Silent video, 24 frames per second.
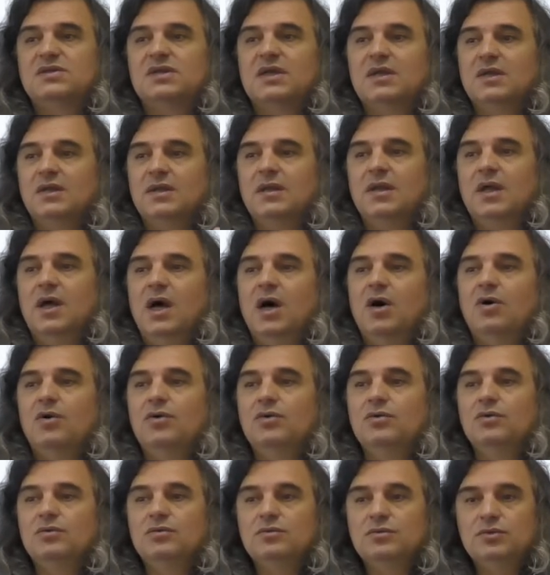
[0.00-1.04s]

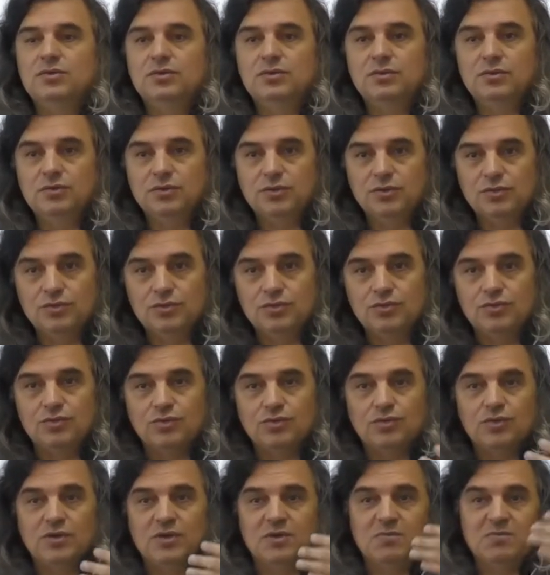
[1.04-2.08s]
allowed you
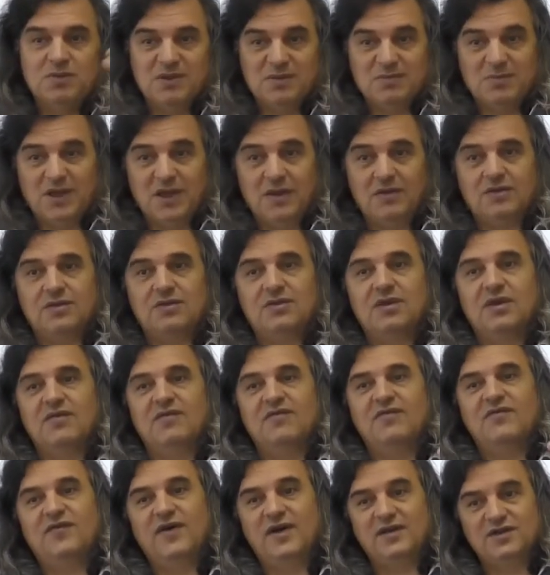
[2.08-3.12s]
to implement the
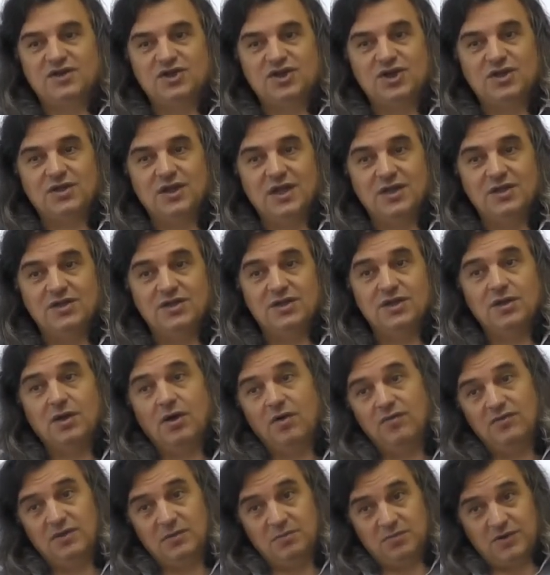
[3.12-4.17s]
functionality
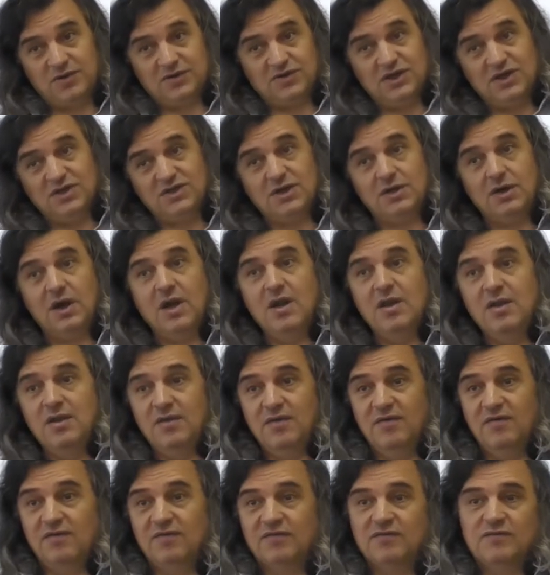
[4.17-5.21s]
of the processor
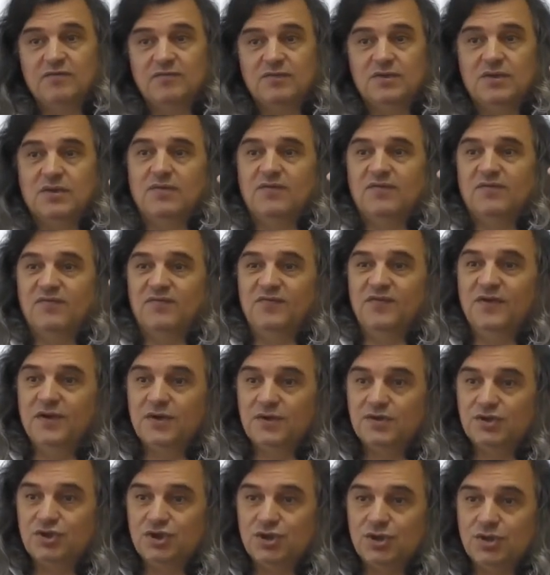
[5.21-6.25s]
with a
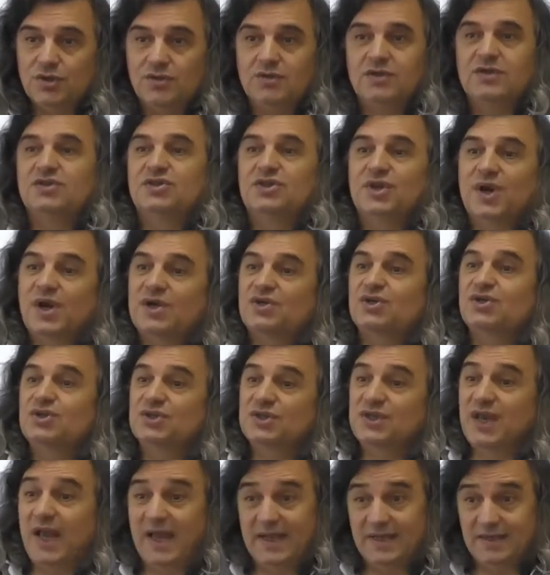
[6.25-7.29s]
virtual instruction
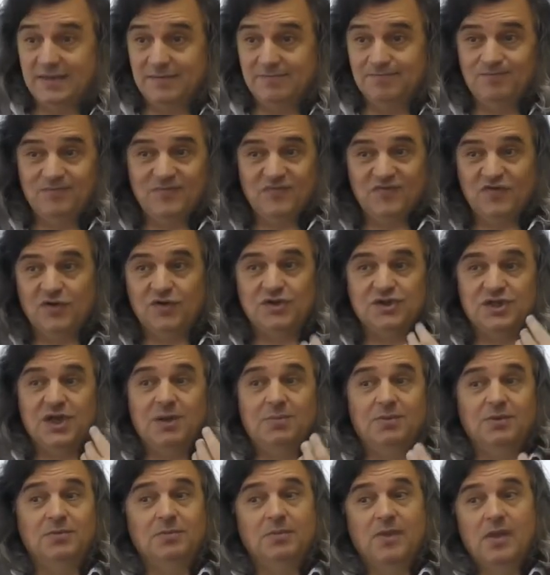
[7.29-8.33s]
set. For
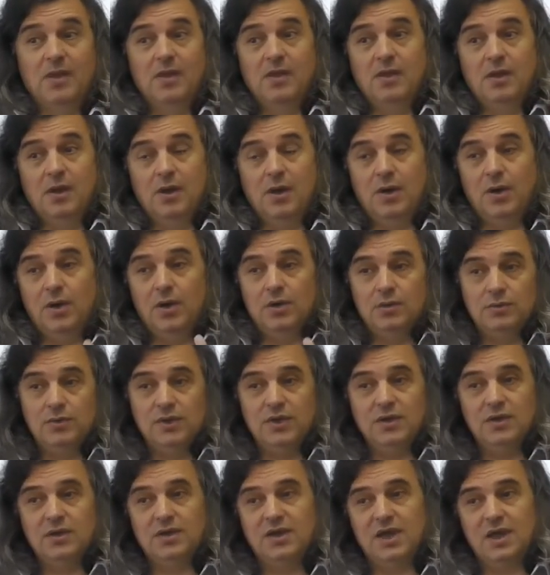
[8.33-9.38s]
example,
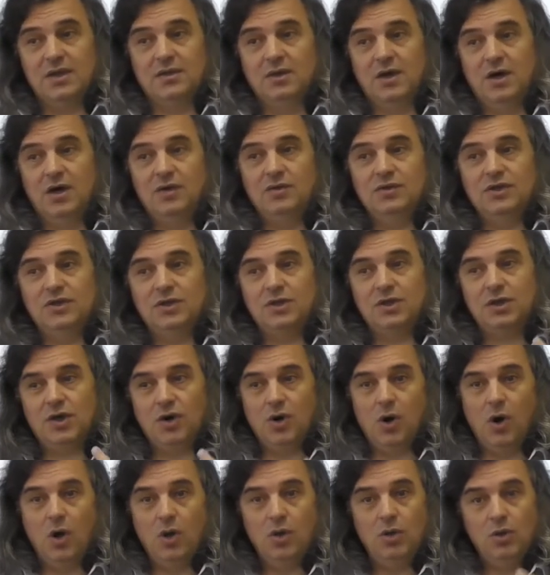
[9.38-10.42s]
we can only
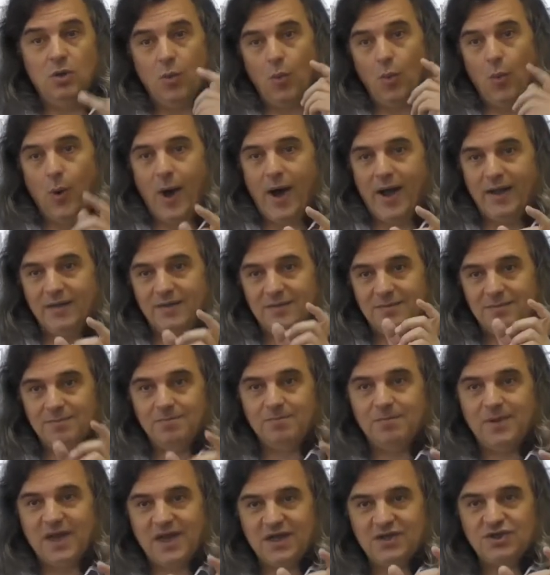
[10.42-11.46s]
call one
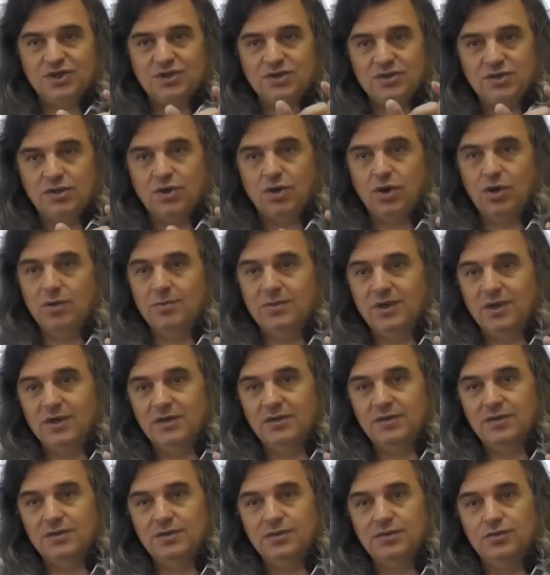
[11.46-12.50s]
machine
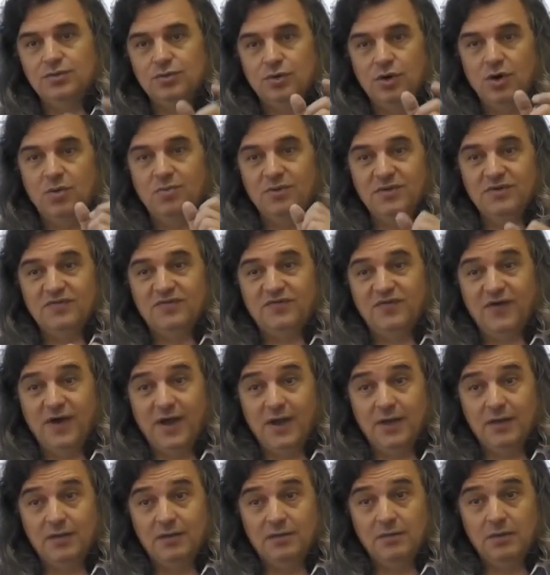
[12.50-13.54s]
command to open a
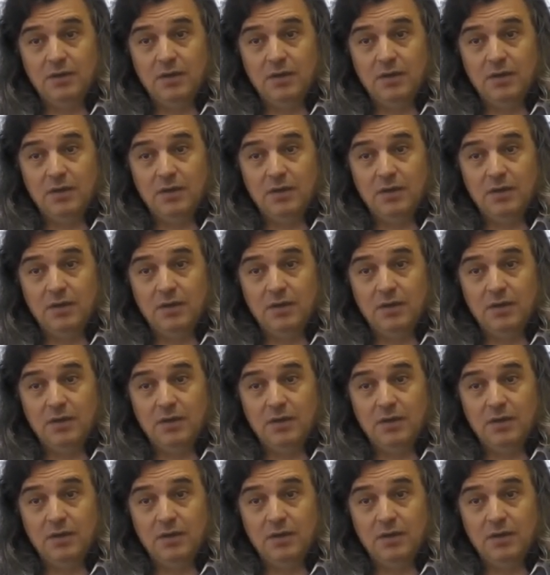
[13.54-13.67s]
file.